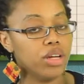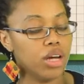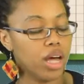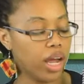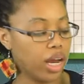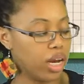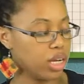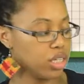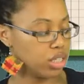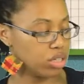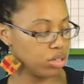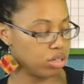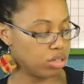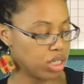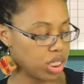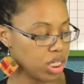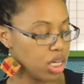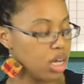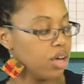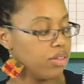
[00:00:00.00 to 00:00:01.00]
the
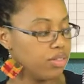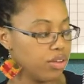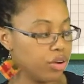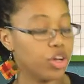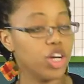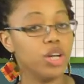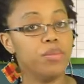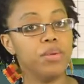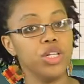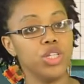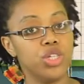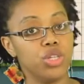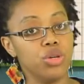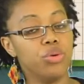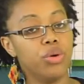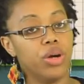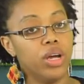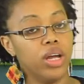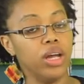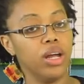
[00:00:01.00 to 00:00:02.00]
answers, they're going to be
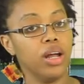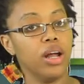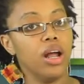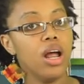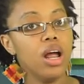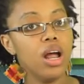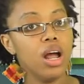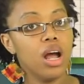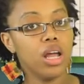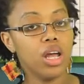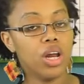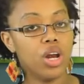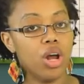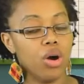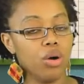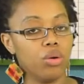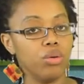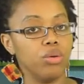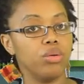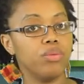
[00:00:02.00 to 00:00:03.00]
doing, you
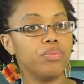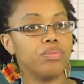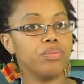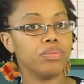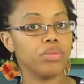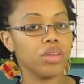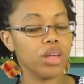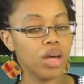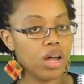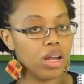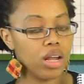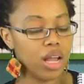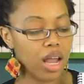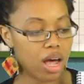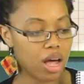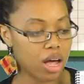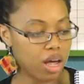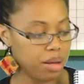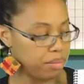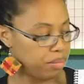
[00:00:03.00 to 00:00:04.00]
know, a,
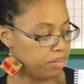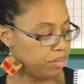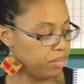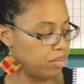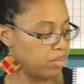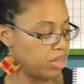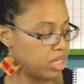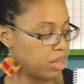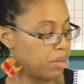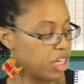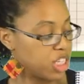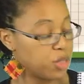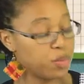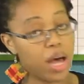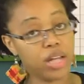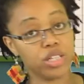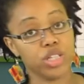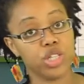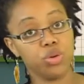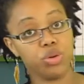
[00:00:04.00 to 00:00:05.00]
um, some
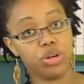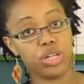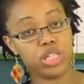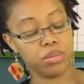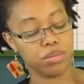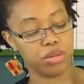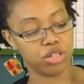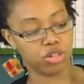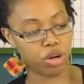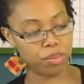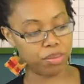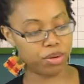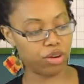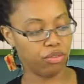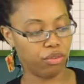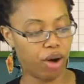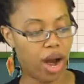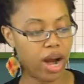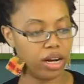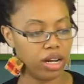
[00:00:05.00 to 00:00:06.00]
expository, some
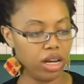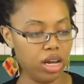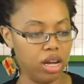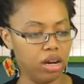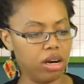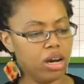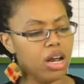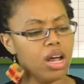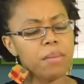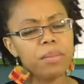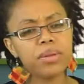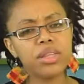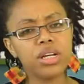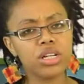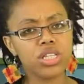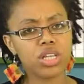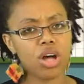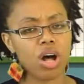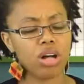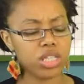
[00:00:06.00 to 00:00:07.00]
descriptive writing here. But
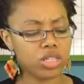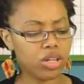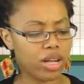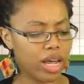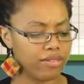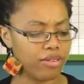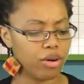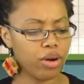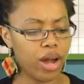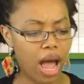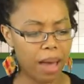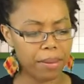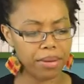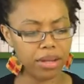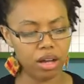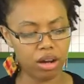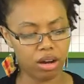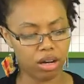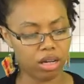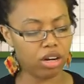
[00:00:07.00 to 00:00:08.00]
there's also like
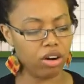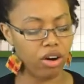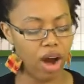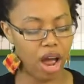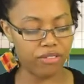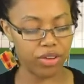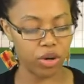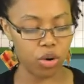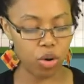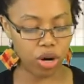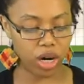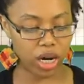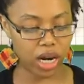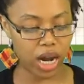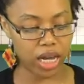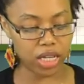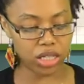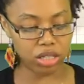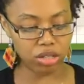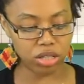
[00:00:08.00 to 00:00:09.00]
vocabulary and graphic
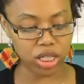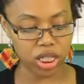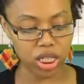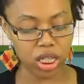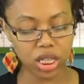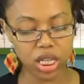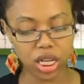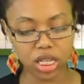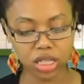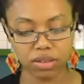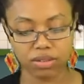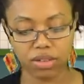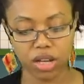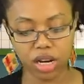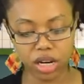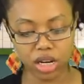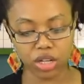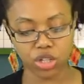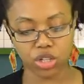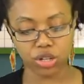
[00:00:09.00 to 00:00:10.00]
organizers and things of
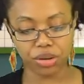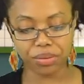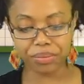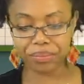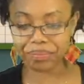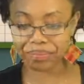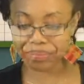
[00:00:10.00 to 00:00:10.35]
that nature.